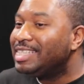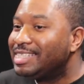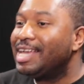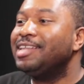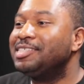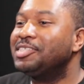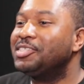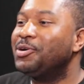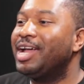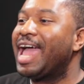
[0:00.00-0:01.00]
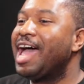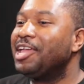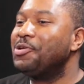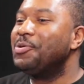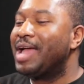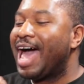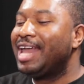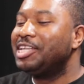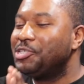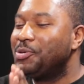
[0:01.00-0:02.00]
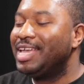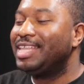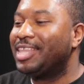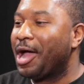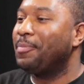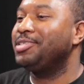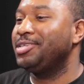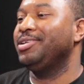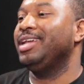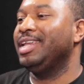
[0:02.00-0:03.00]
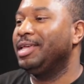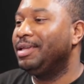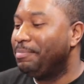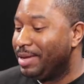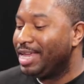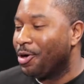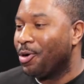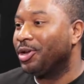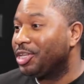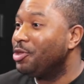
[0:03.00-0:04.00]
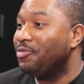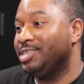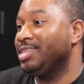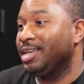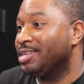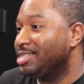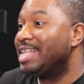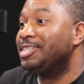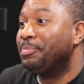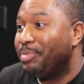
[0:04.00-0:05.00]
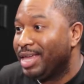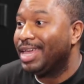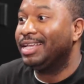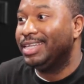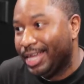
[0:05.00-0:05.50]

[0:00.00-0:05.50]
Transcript: Tell us the story. How did you get the opportunity to be on QVC? Because that's a big